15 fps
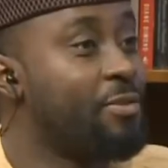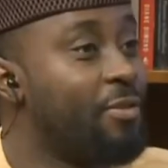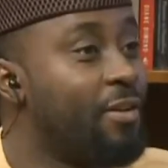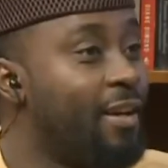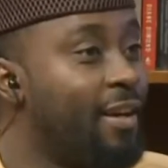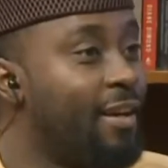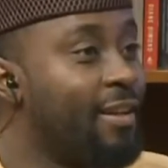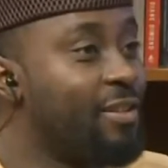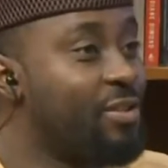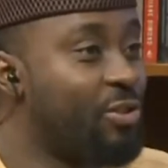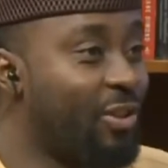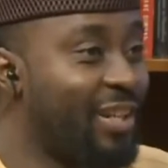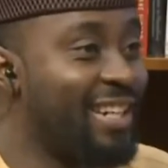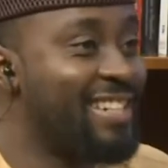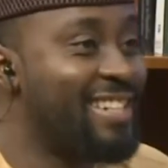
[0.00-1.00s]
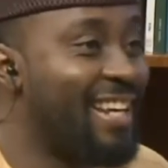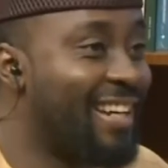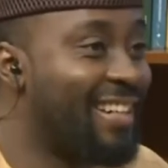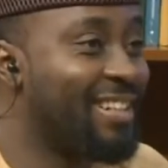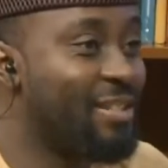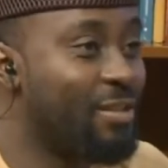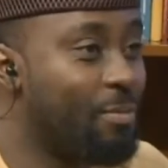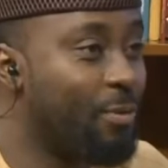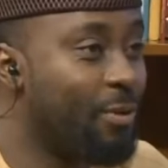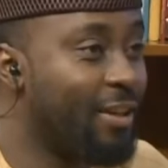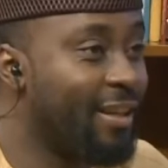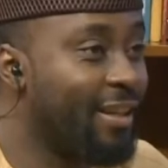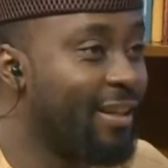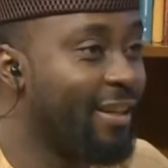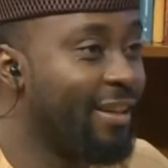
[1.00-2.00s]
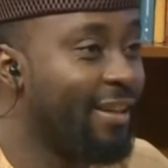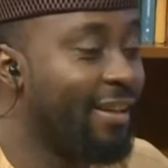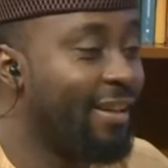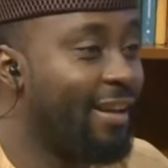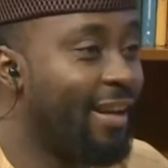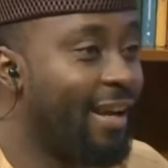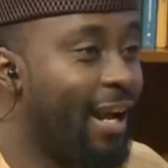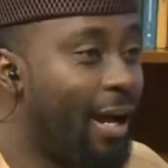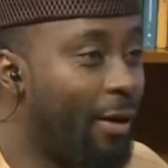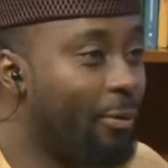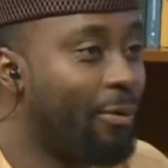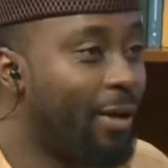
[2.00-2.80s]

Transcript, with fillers: you are is talking tech this morning? How,